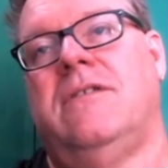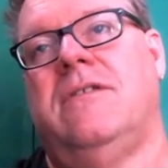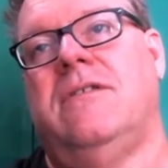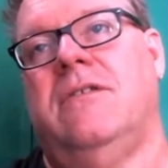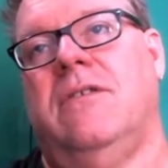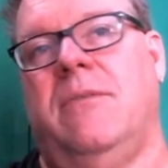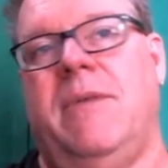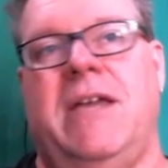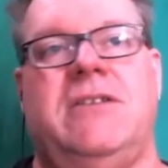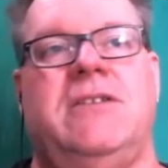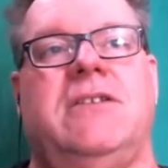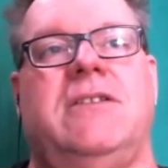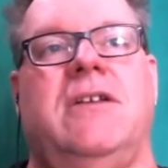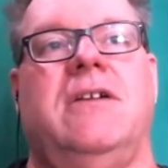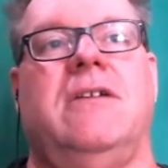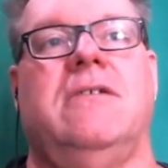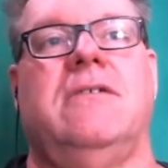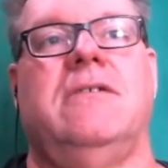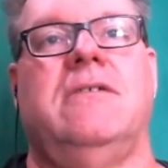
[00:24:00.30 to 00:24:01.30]
No magic
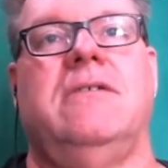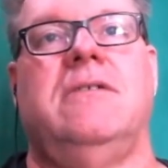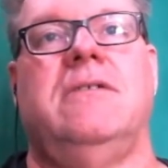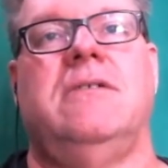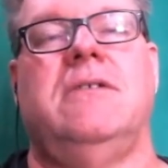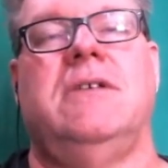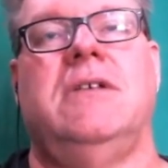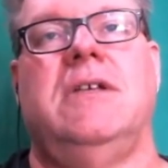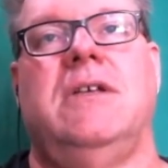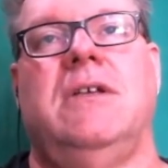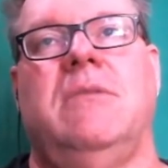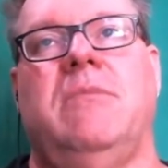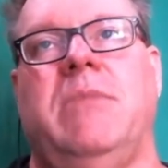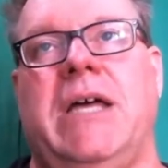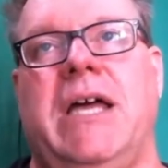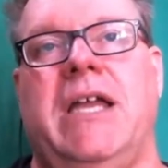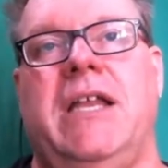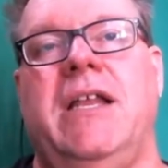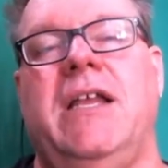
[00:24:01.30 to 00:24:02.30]
there.
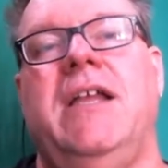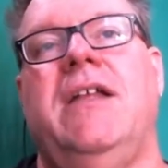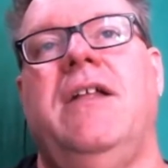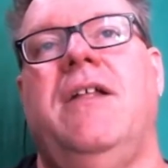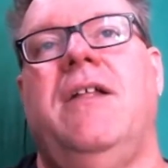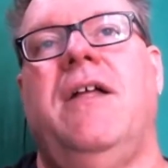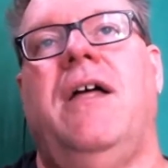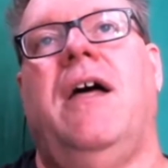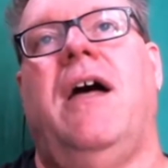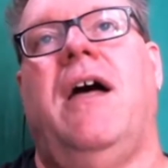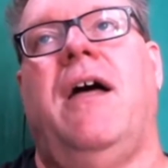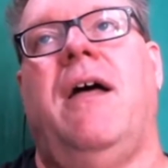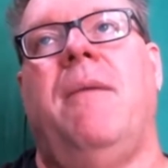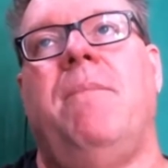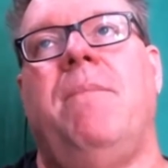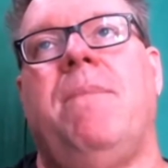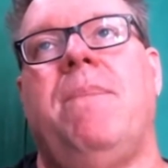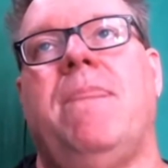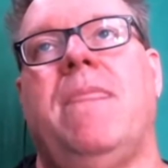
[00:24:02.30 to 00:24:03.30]
But
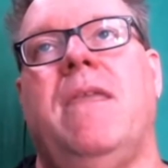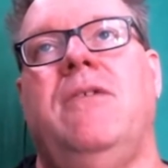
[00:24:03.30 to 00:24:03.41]
um,